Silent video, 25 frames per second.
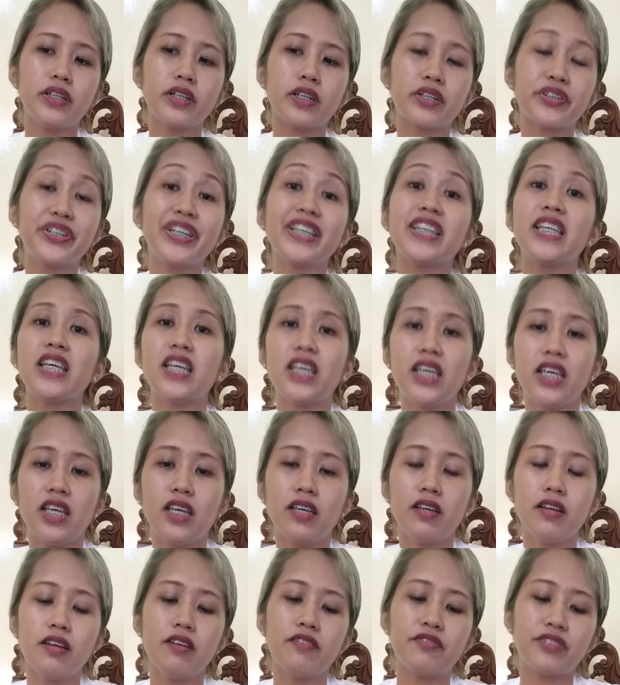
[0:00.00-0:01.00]
critiquing.
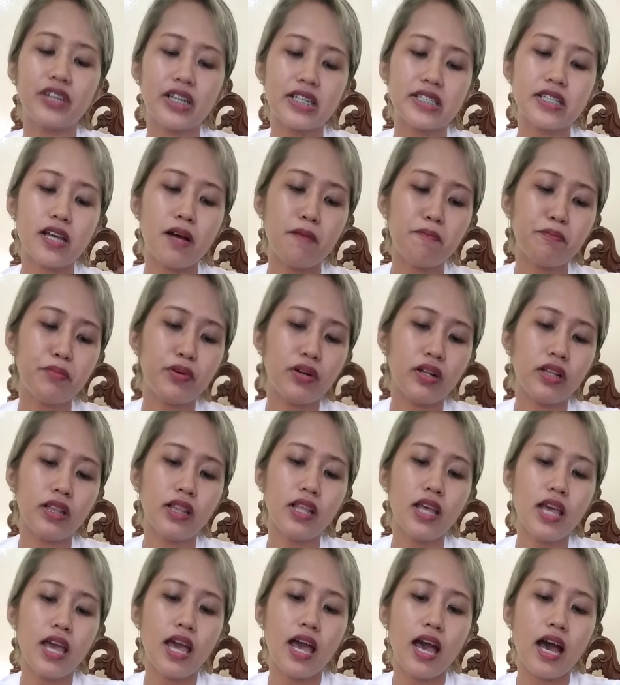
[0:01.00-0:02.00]
For example,
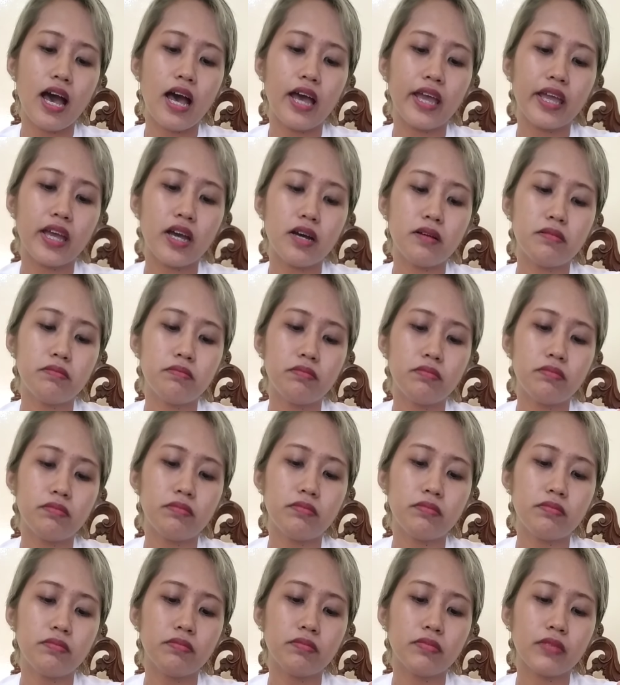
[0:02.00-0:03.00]
I am
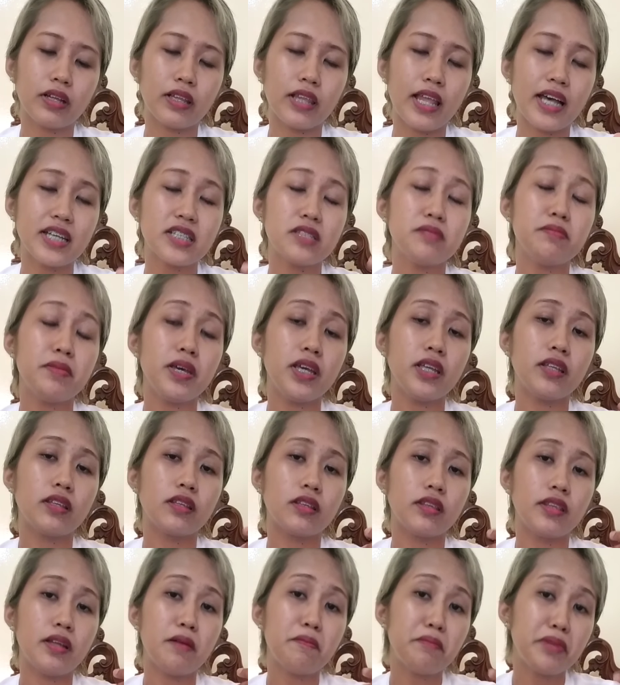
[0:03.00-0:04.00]
classmate
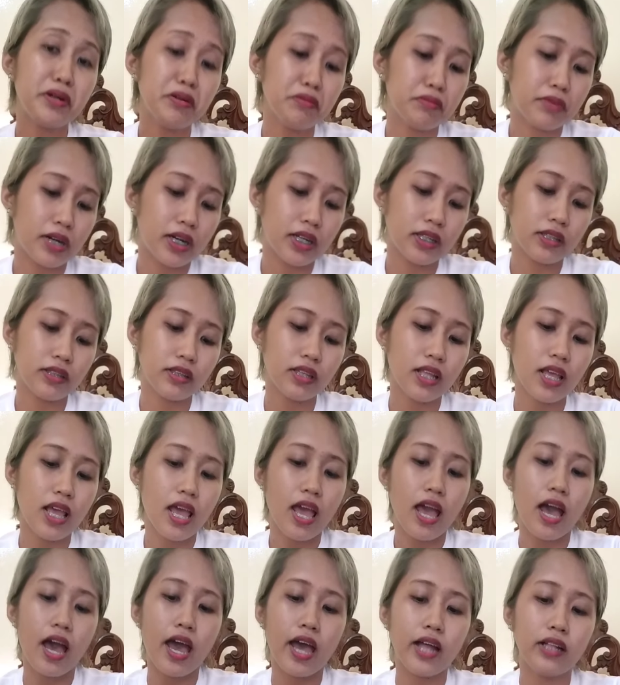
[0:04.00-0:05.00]
number one.
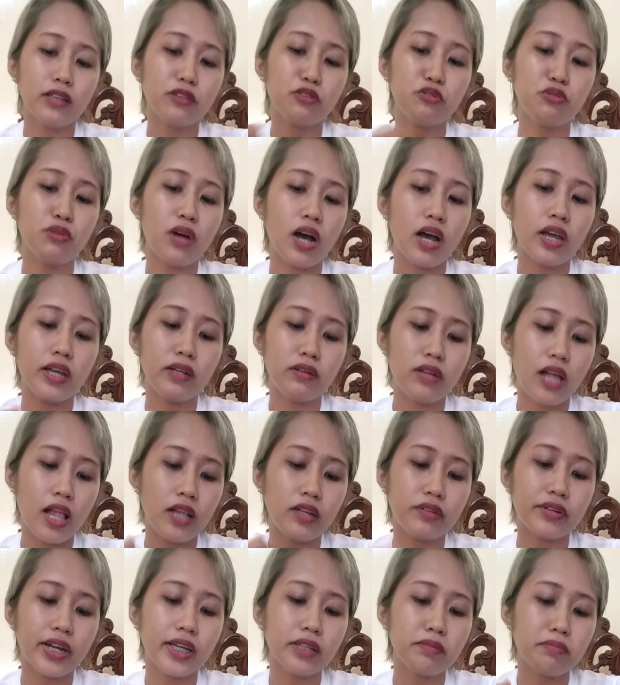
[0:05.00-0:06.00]

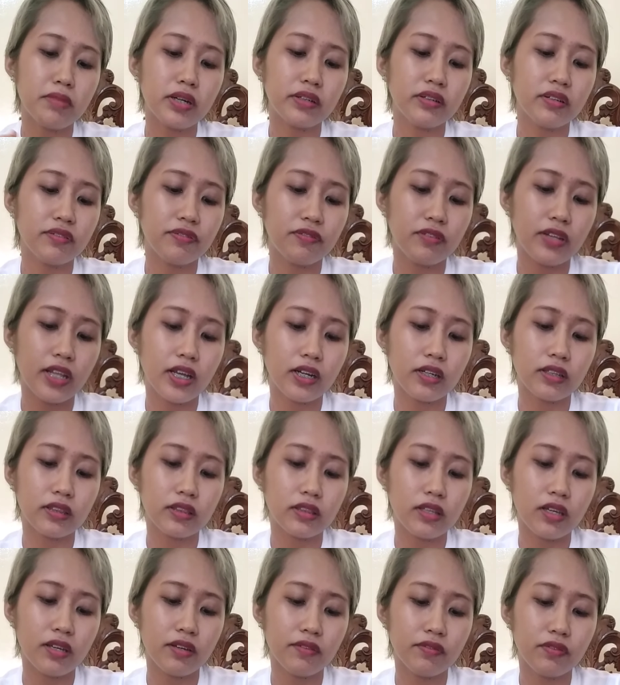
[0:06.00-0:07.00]
I'll write my
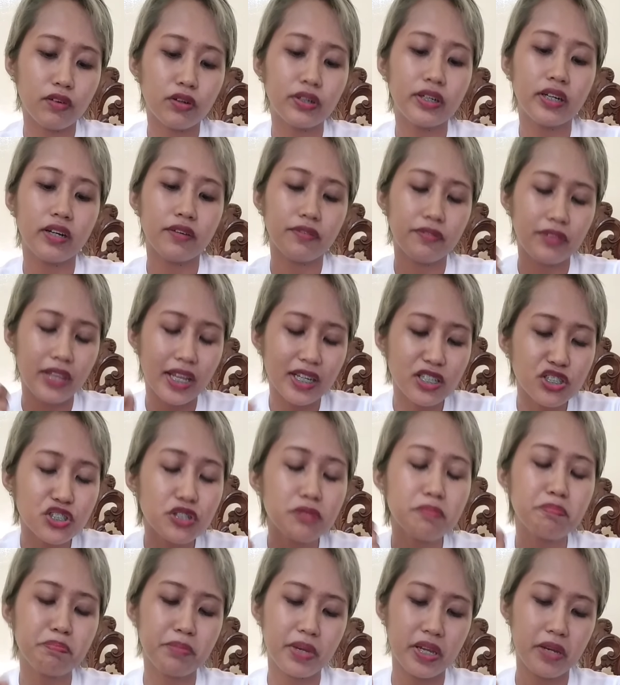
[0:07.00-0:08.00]
reflective or
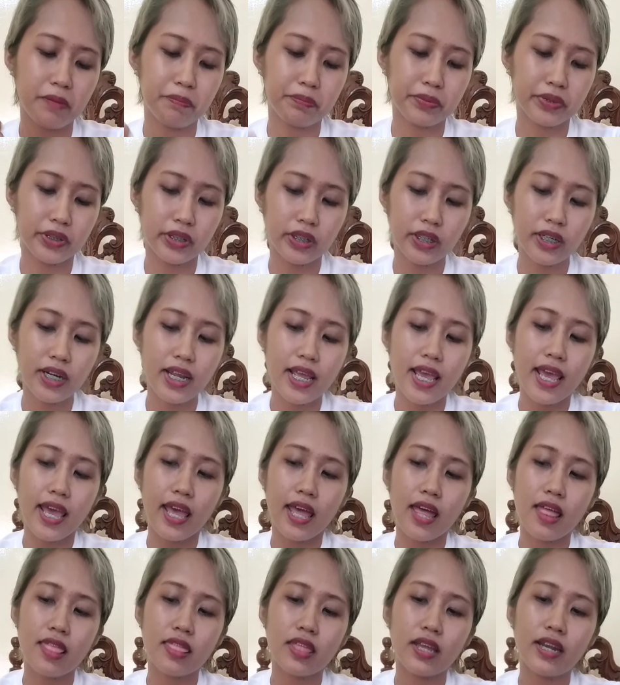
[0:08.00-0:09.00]
reflection paper,
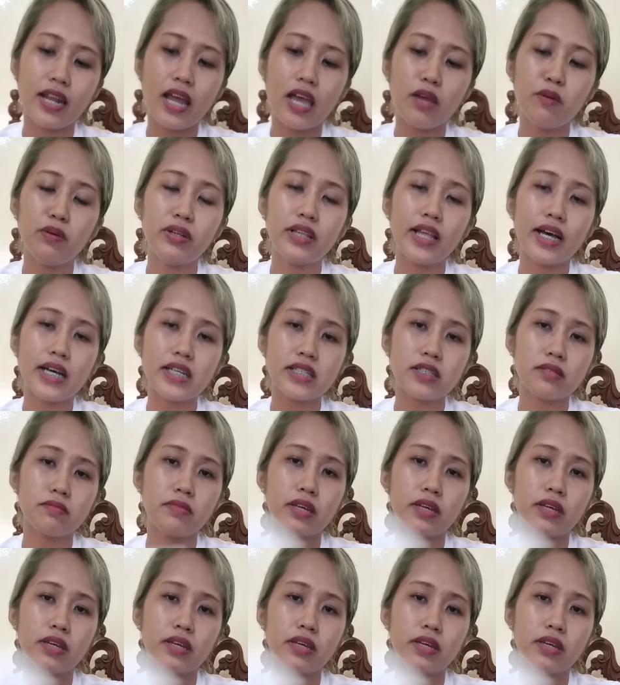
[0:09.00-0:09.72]
and then I will ask